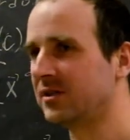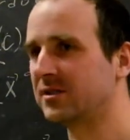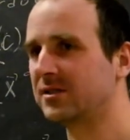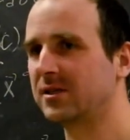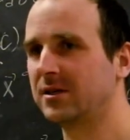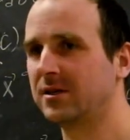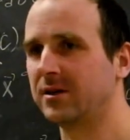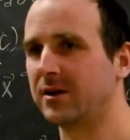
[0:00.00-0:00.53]
is
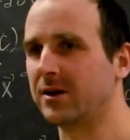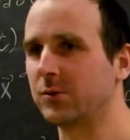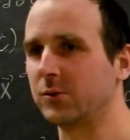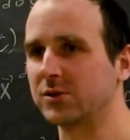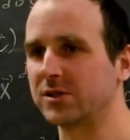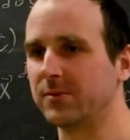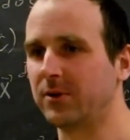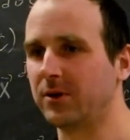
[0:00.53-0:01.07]

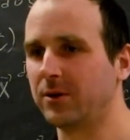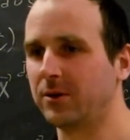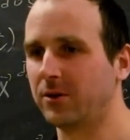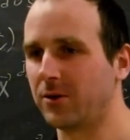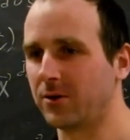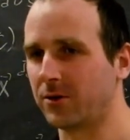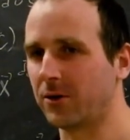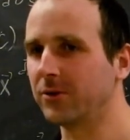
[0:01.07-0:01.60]
reducible
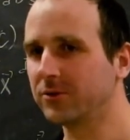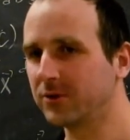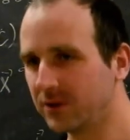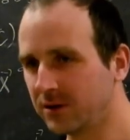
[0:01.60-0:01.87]
or not,